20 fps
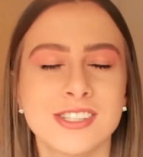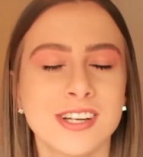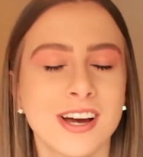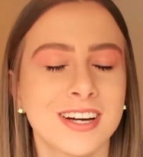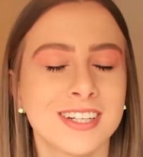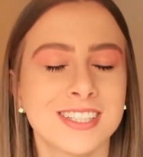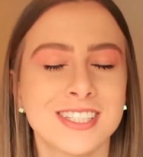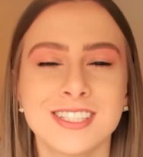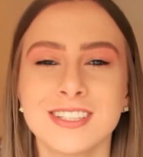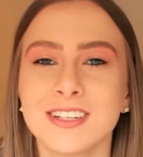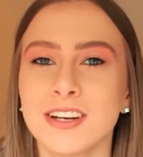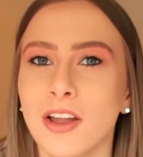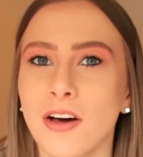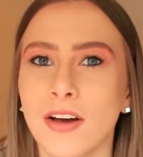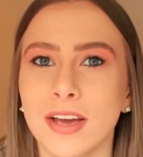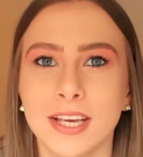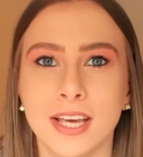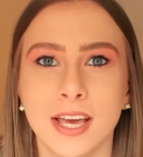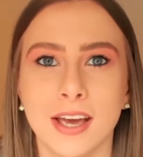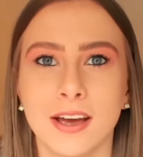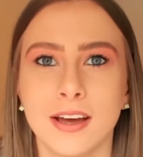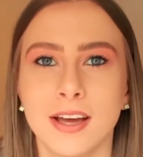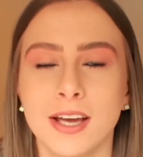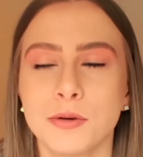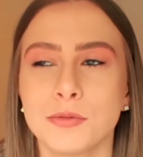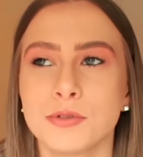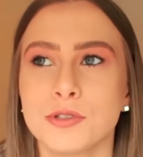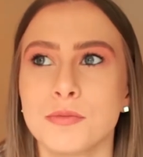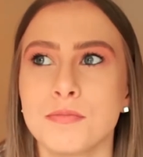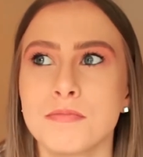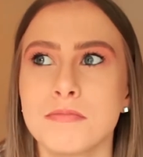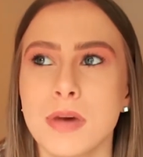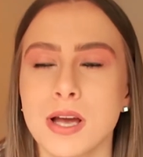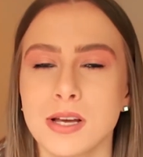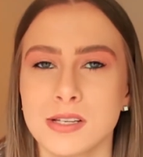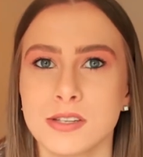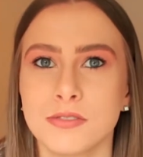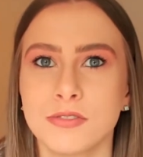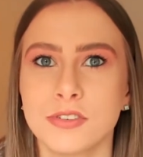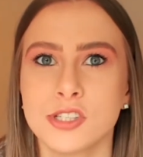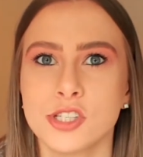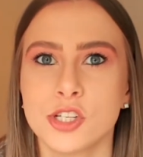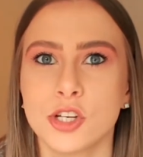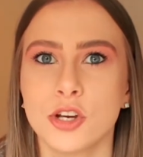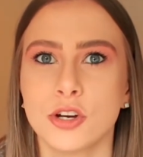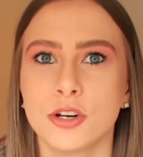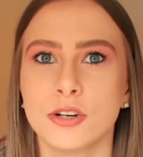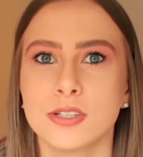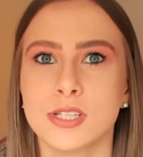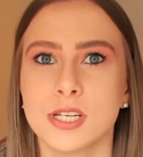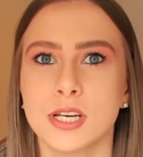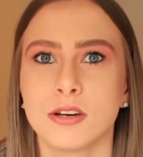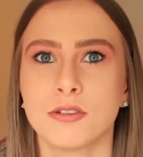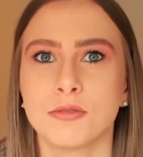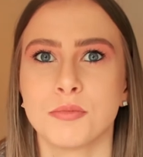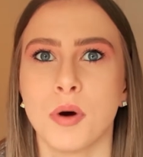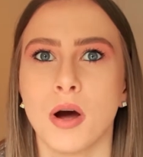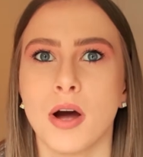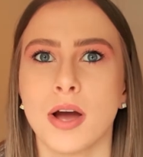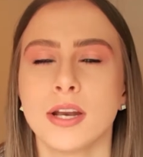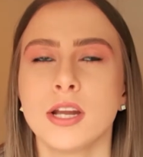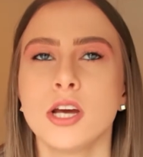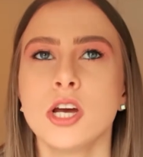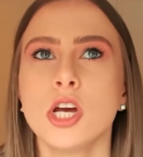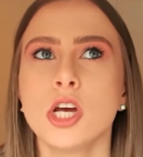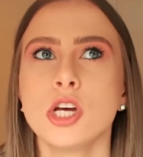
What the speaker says: I didn't like it. It was a massive insecurity of mine,